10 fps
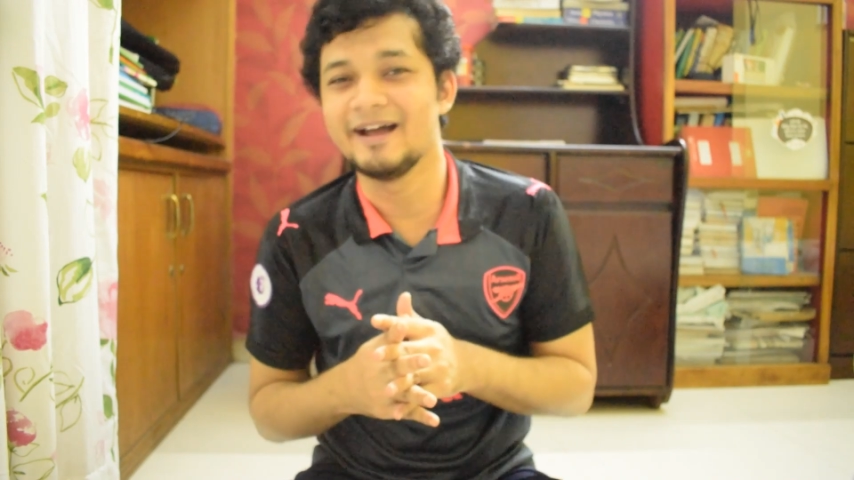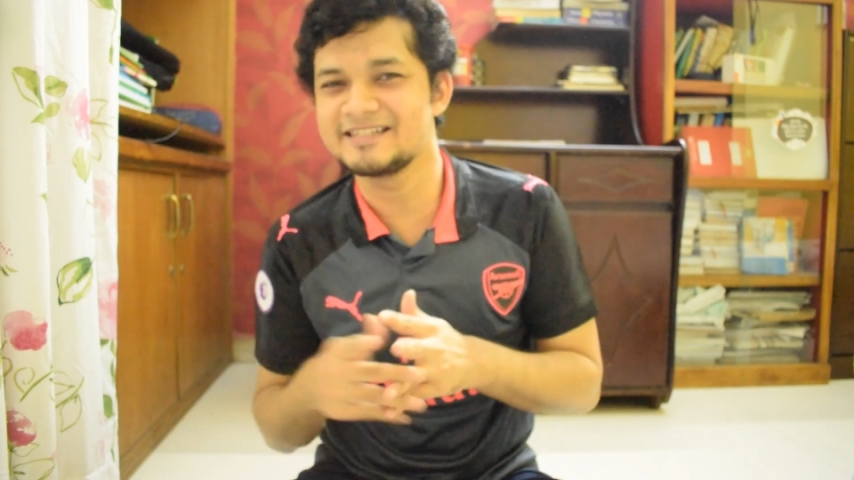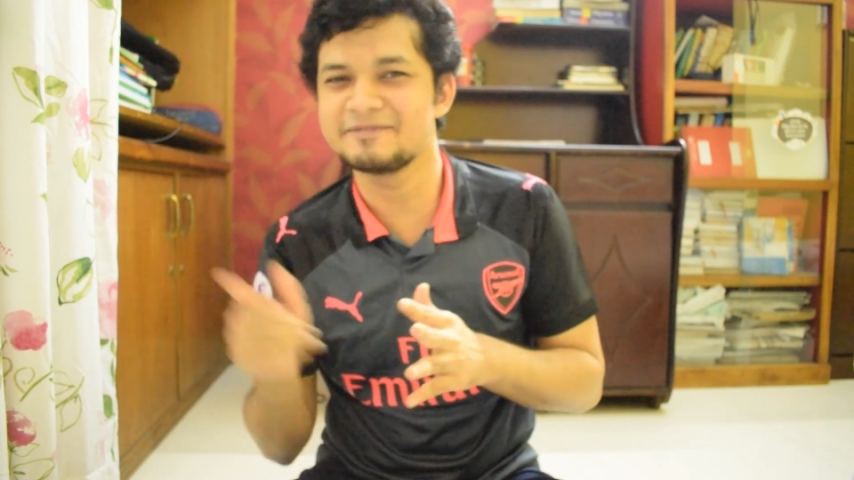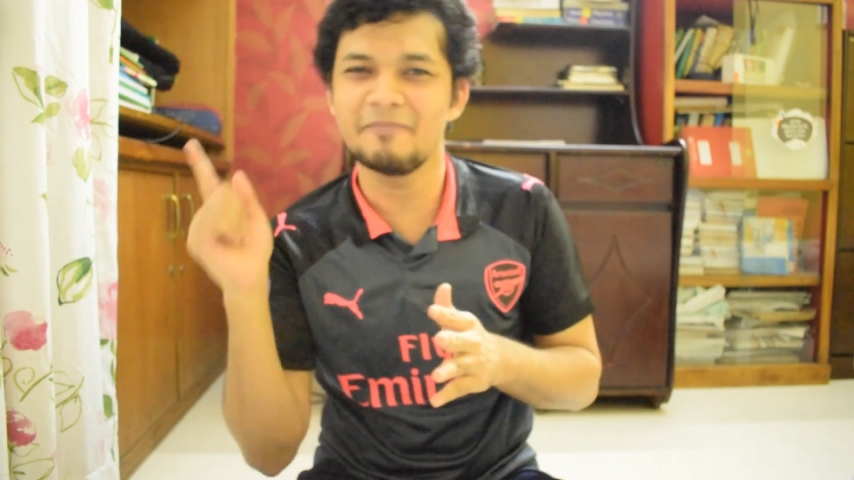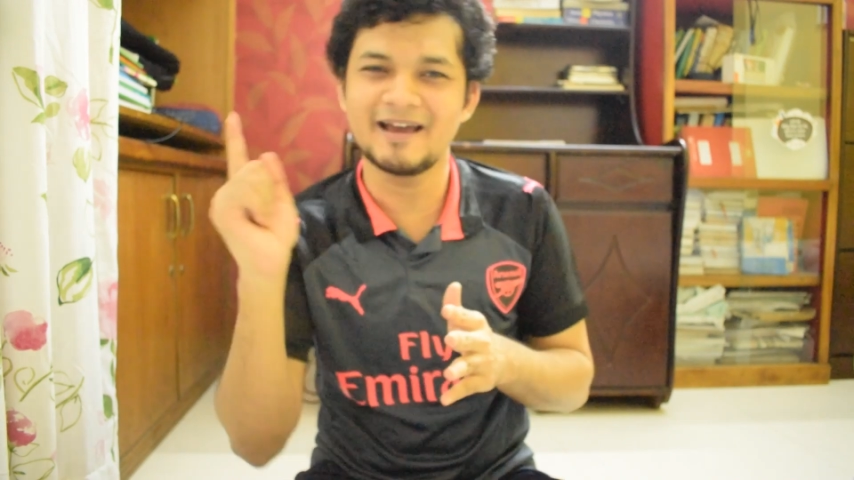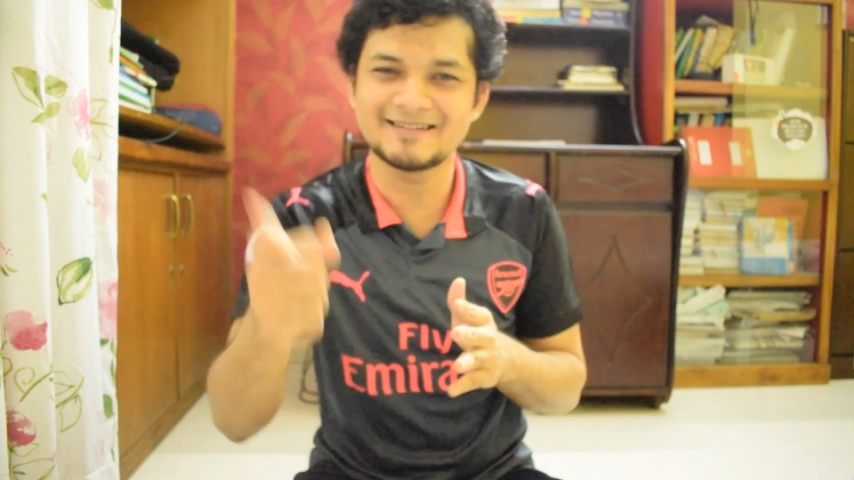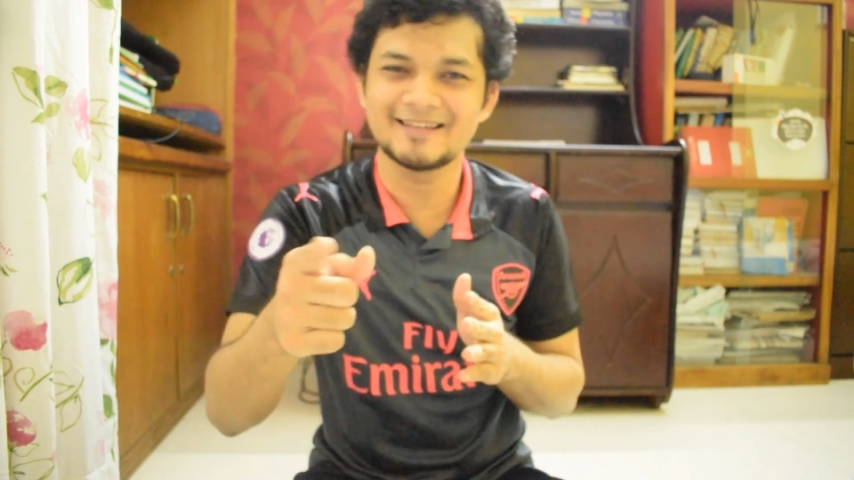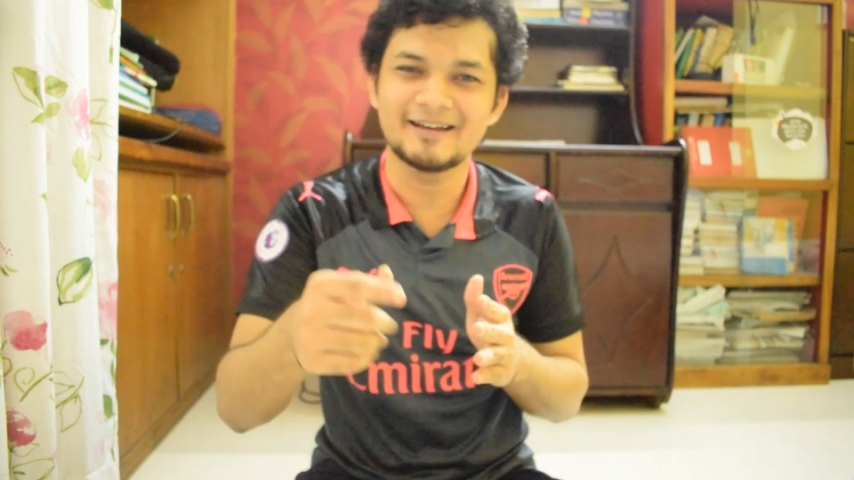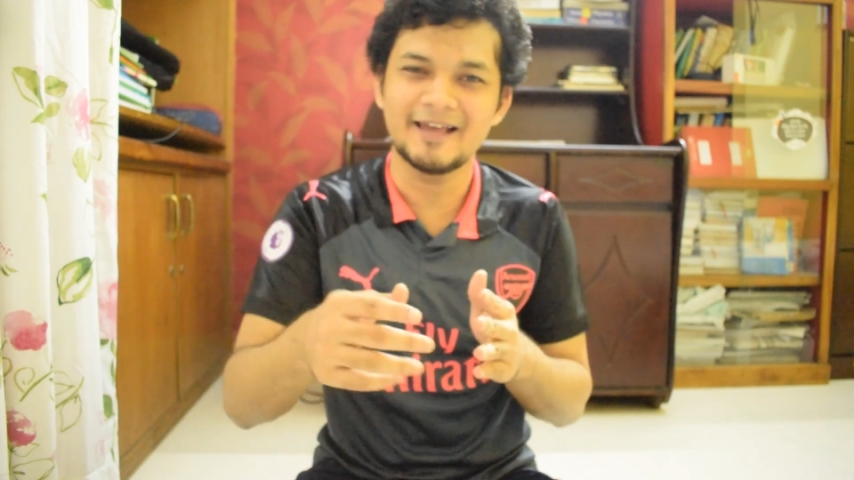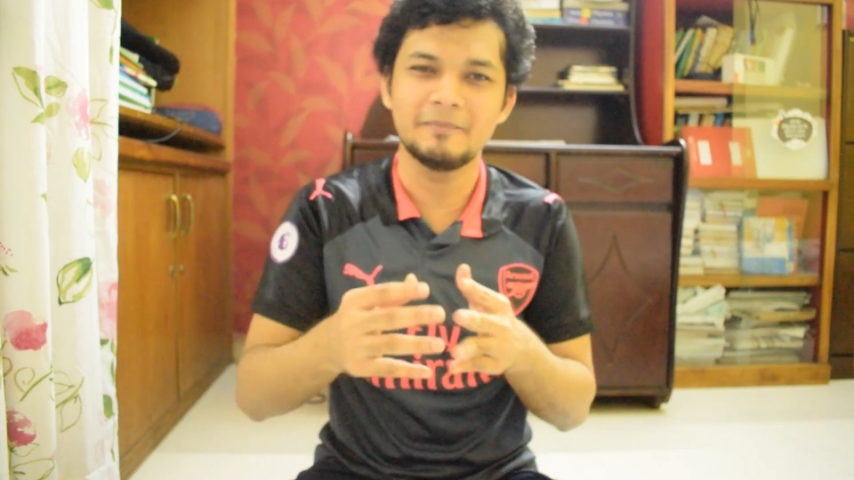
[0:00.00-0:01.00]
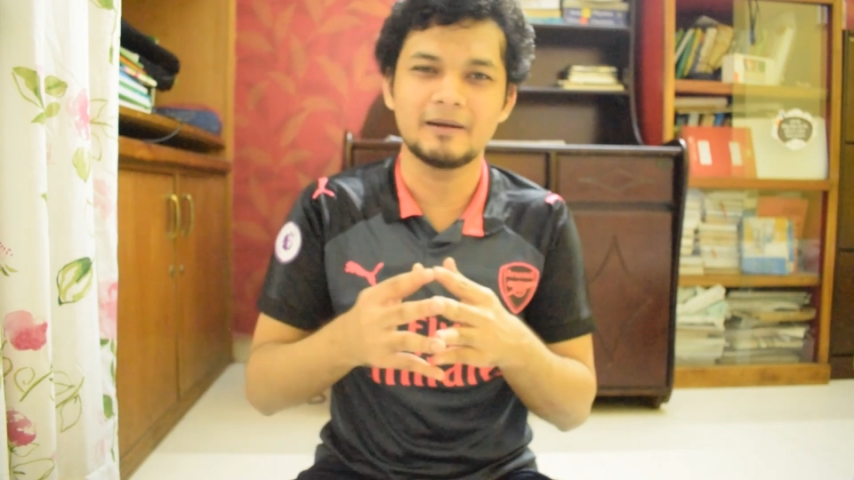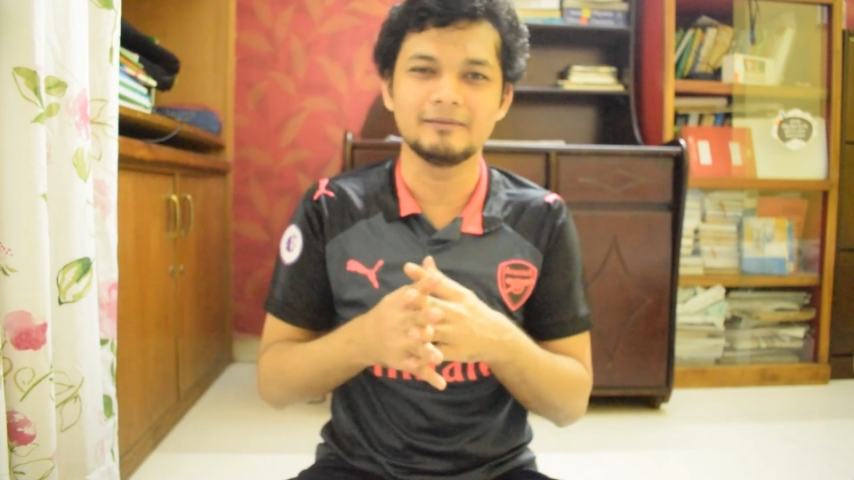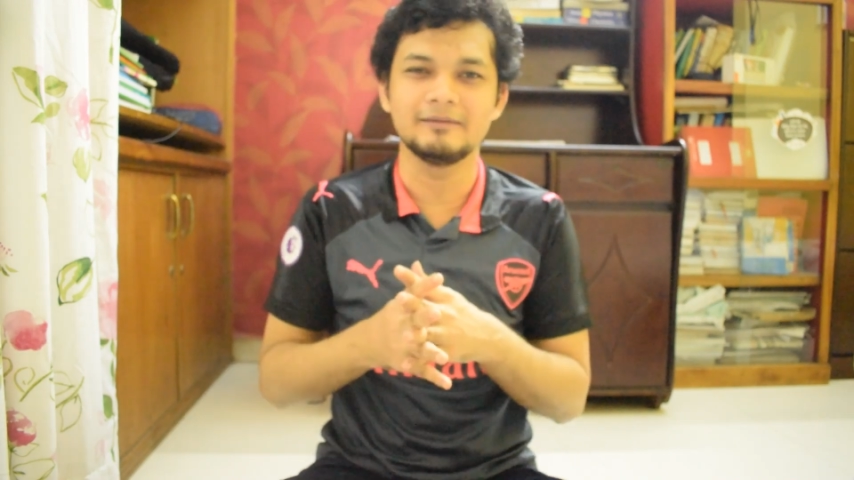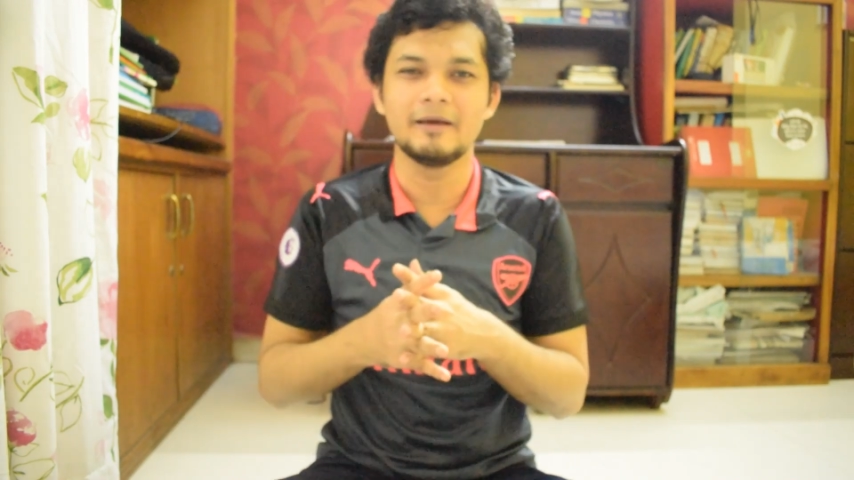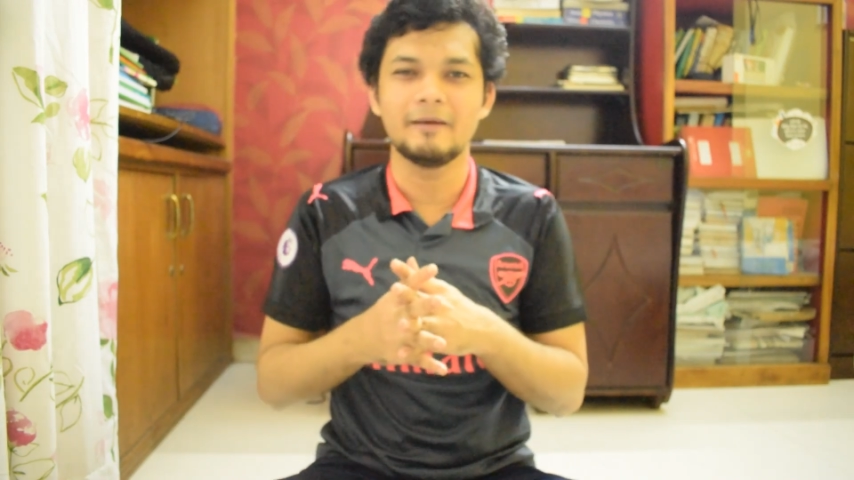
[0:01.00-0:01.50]
and smash that like
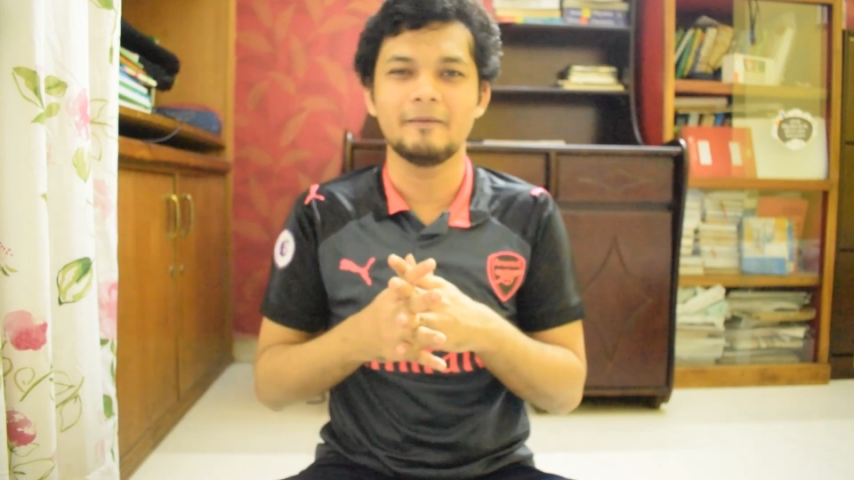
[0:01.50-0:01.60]
button,